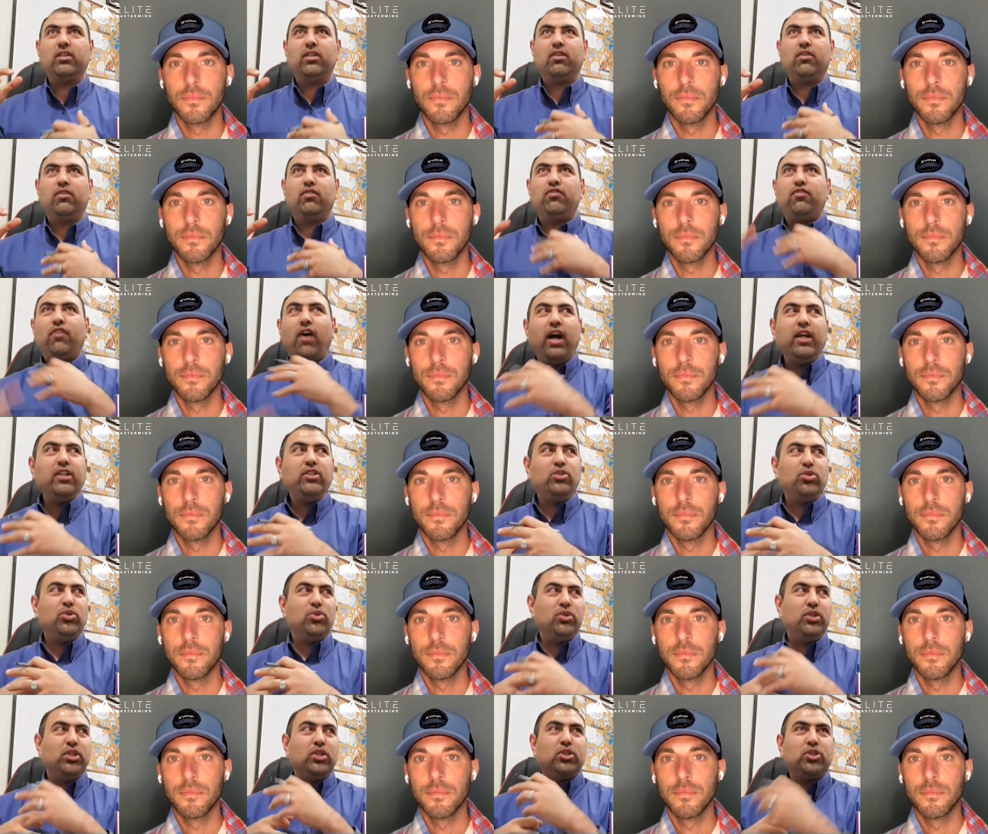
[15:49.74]
Speaker 1: fine
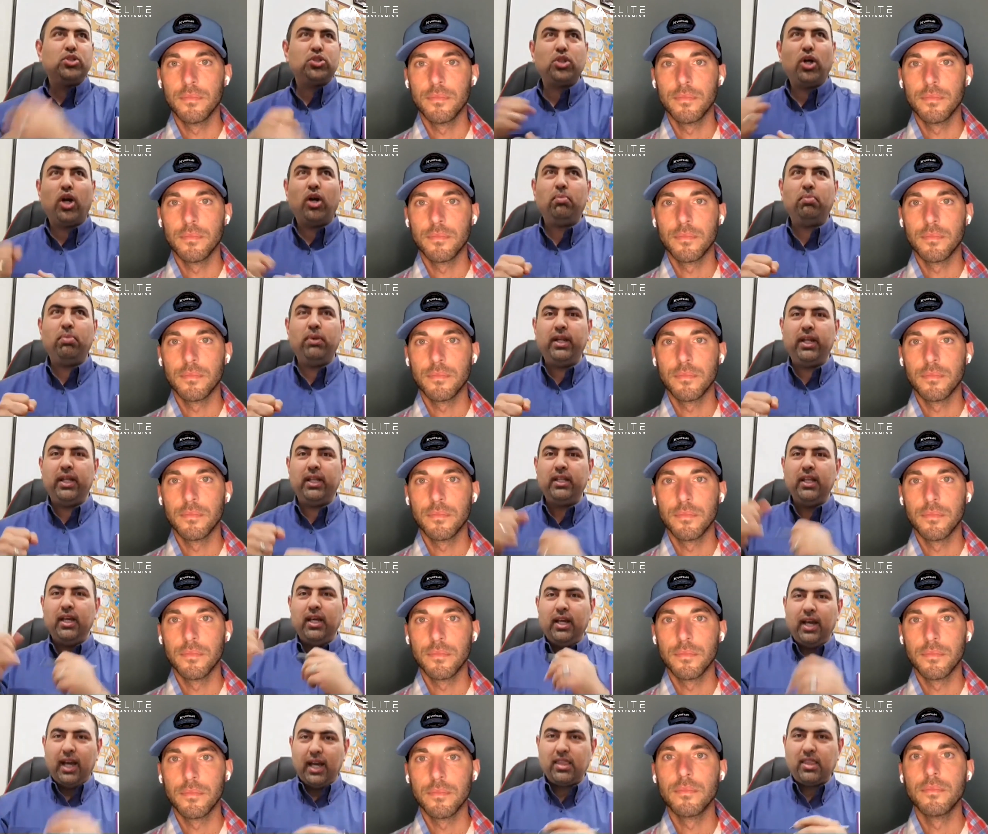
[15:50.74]
tune it, sharpen it,
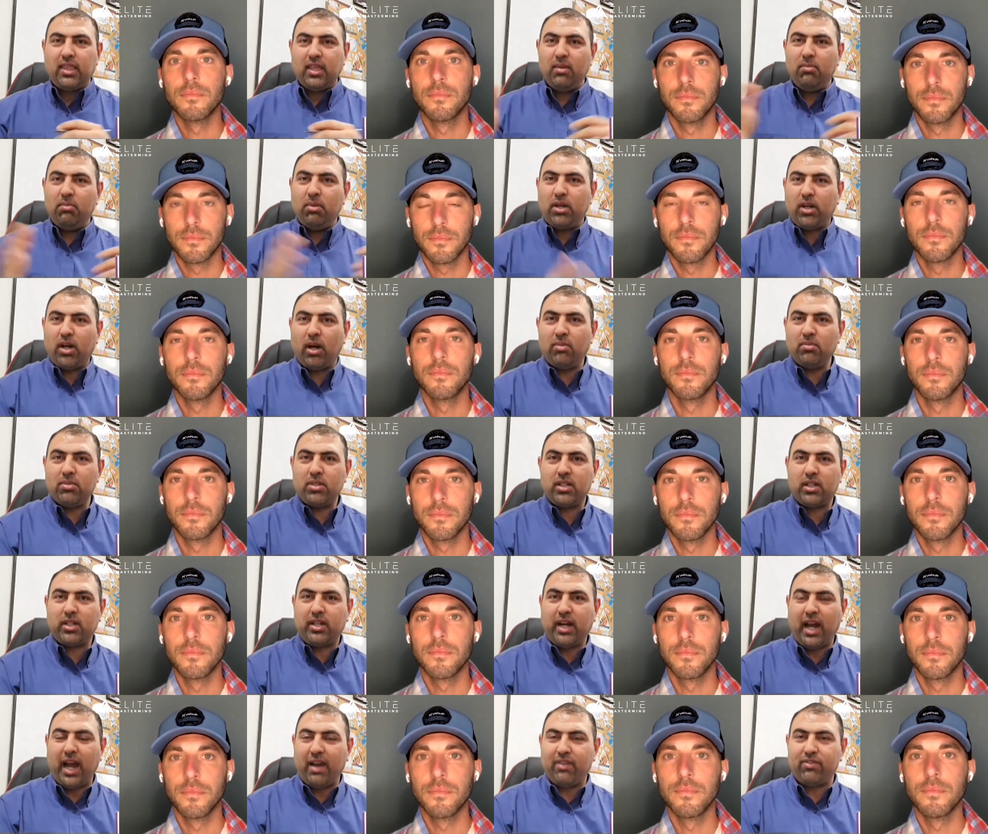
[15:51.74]
I think it becomes a
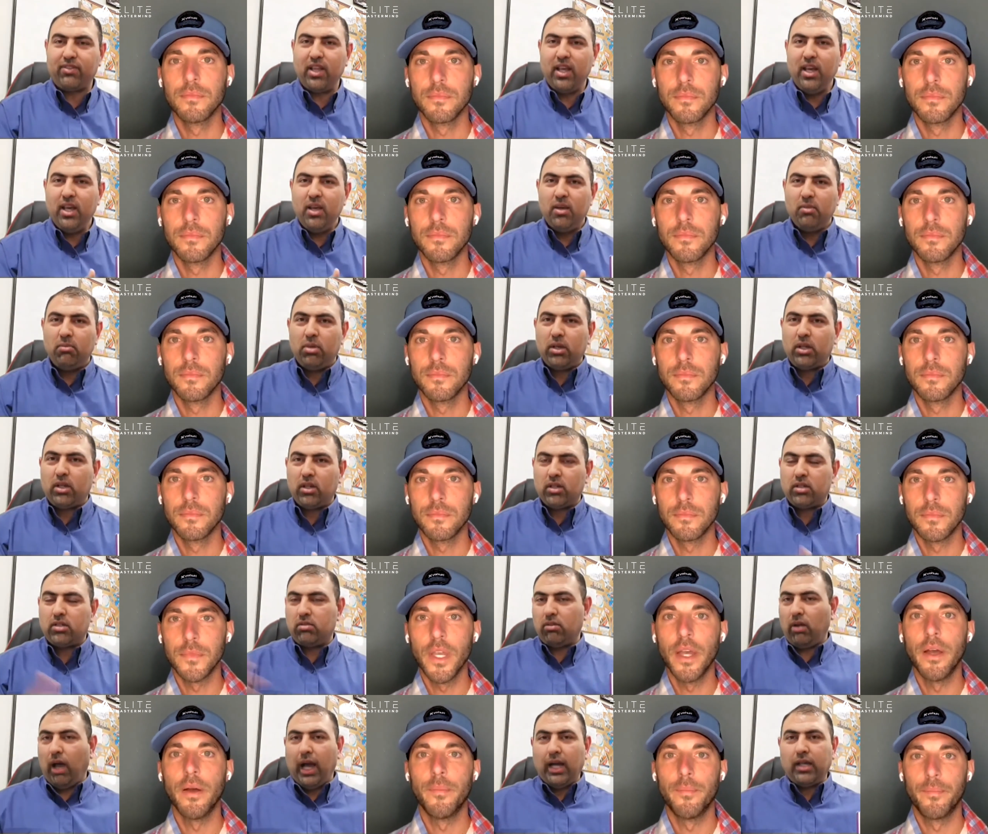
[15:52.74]
craft because
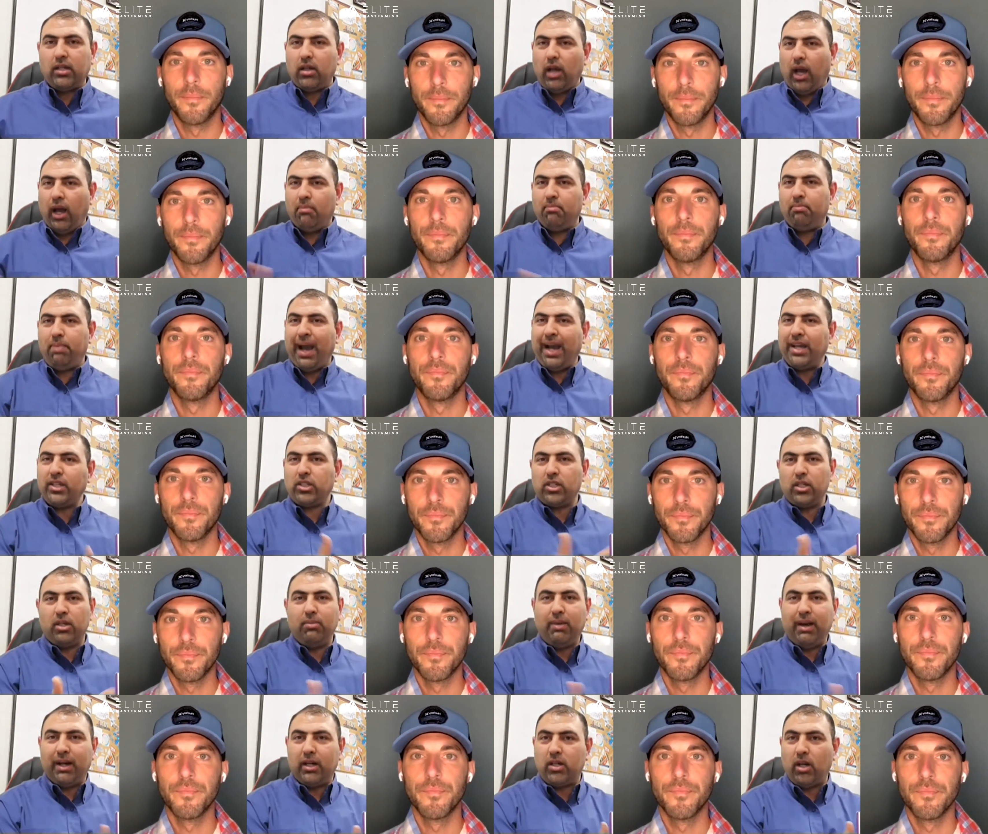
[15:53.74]
yeah. I, am passionate
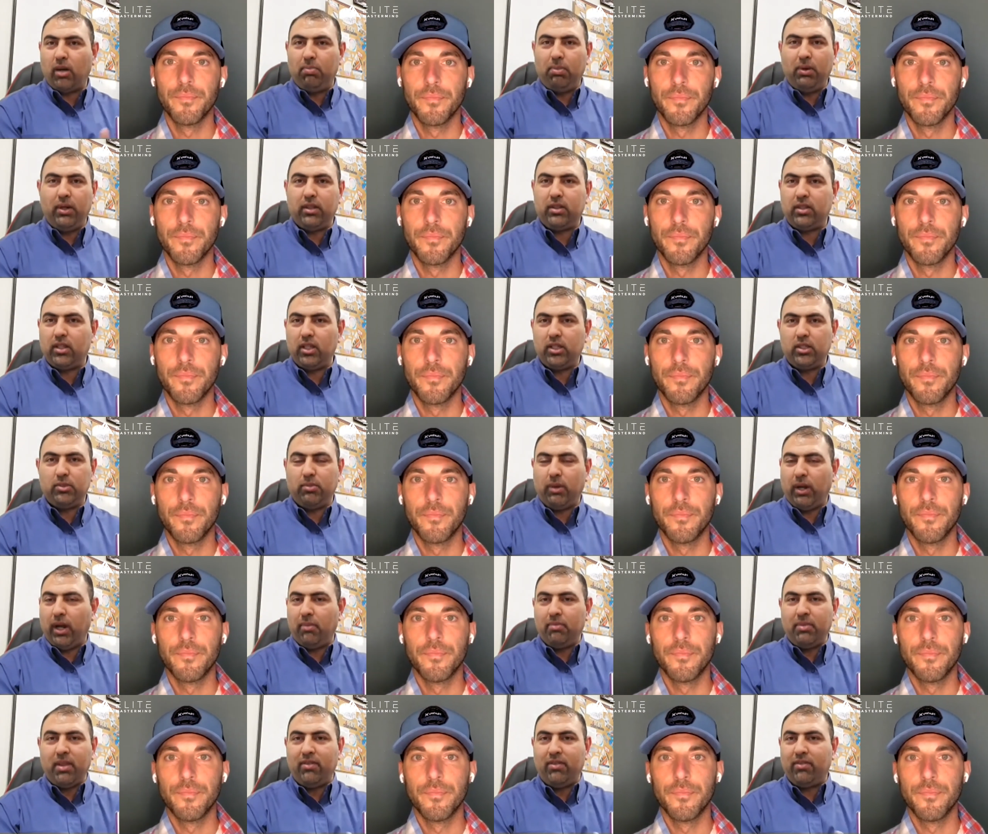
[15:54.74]
about a couple of things, but
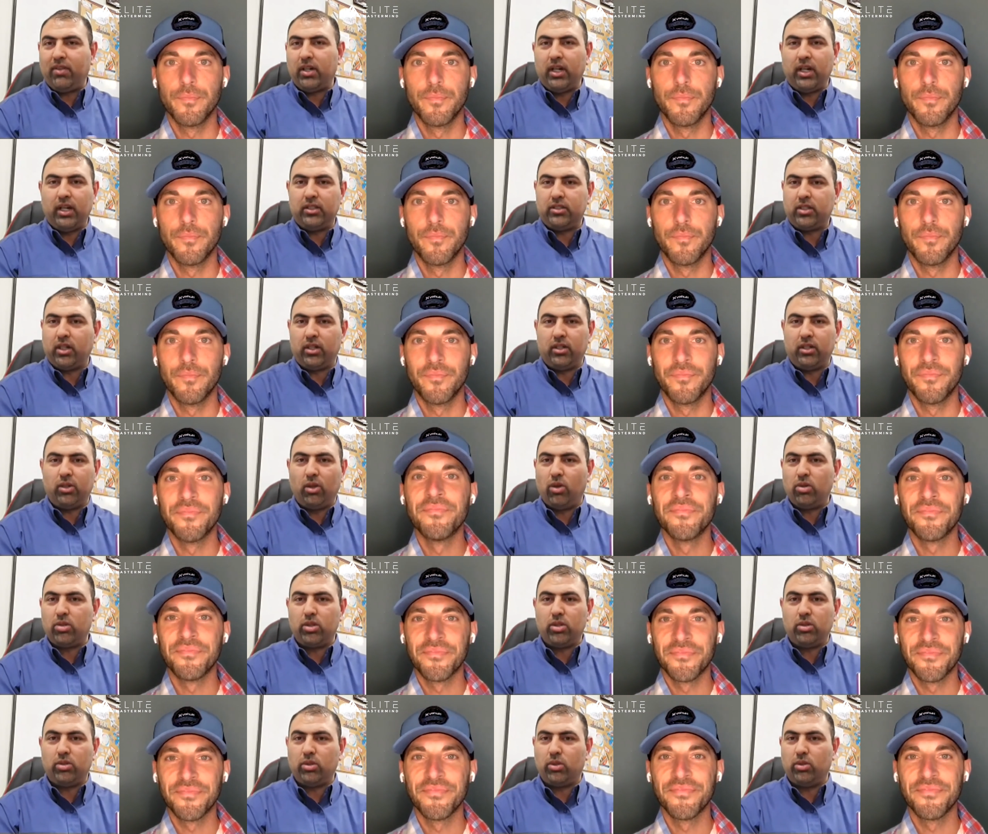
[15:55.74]
I'm never going to turn those
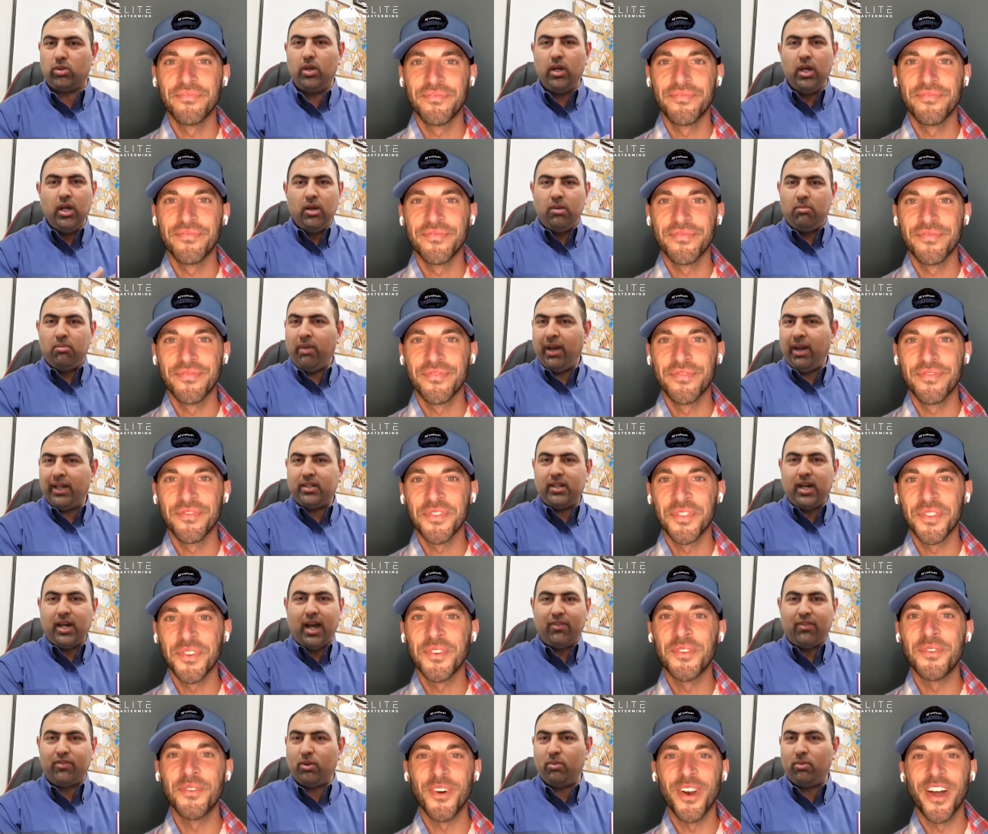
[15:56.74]
into my
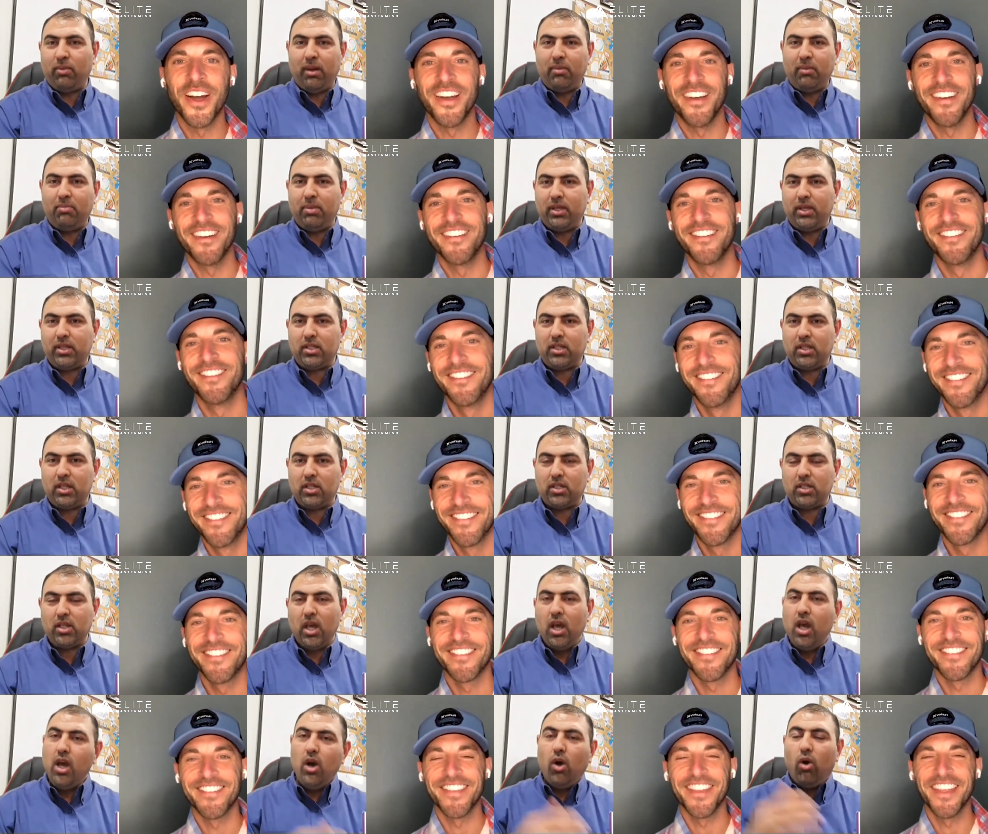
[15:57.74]
craft right. or my
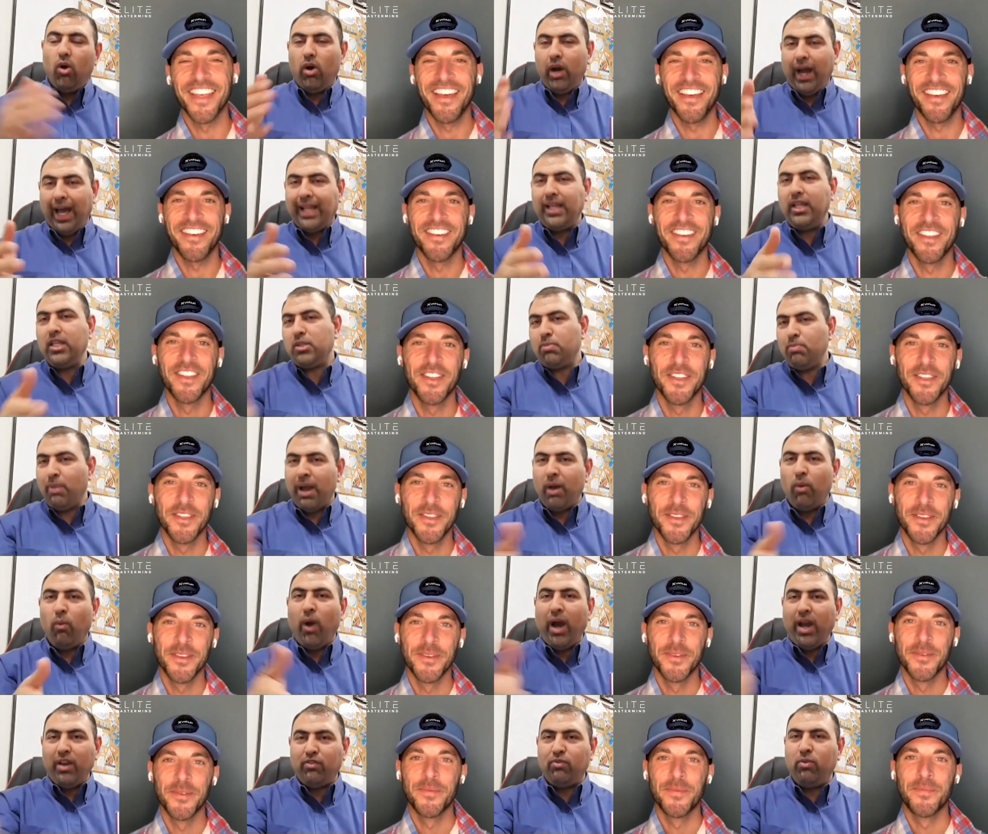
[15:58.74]
business. Yeah. Or at least my
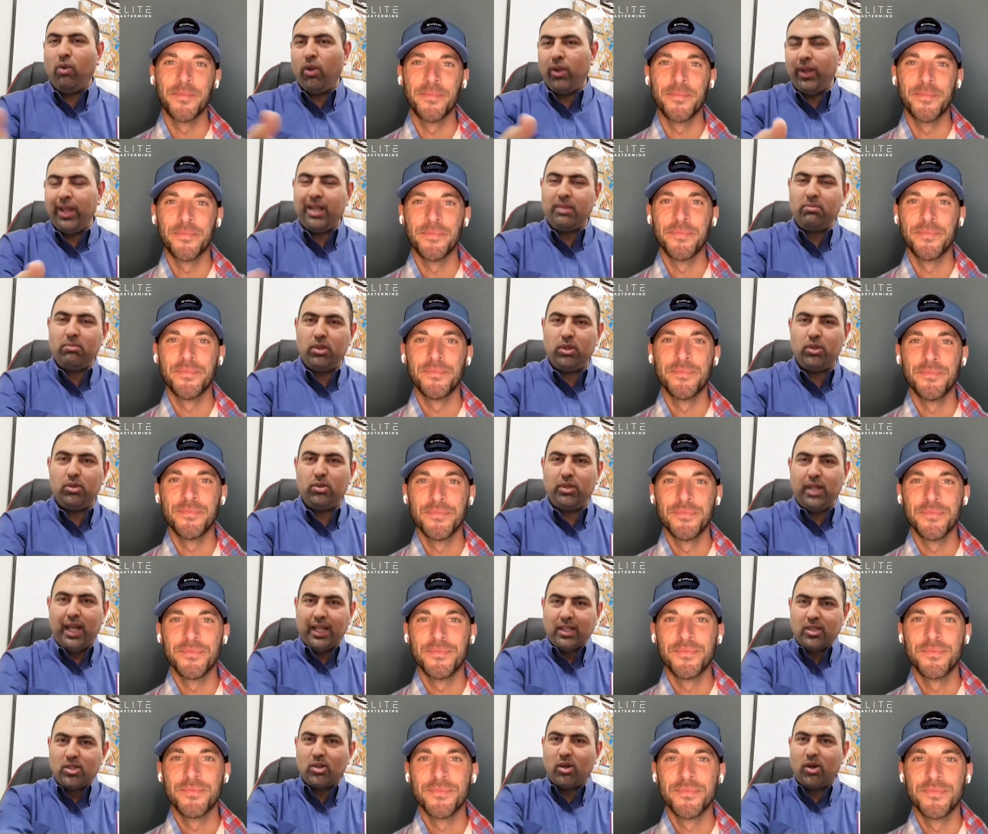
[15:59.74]
wife won't let me do
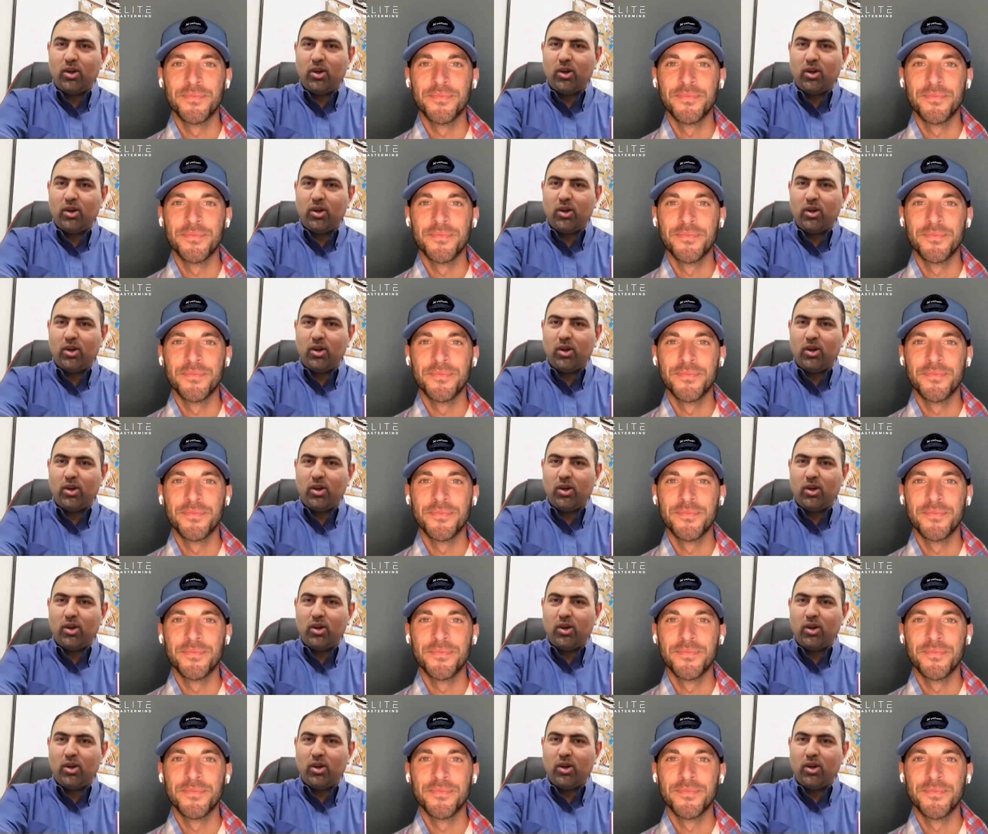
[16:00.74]
that. So